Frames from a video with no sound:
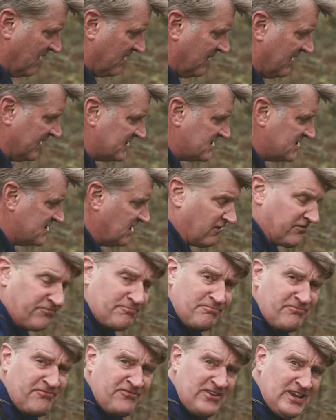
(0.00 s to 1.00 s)
That
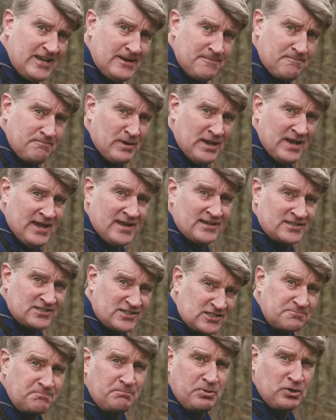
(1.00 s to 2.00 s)
self-feed bit is just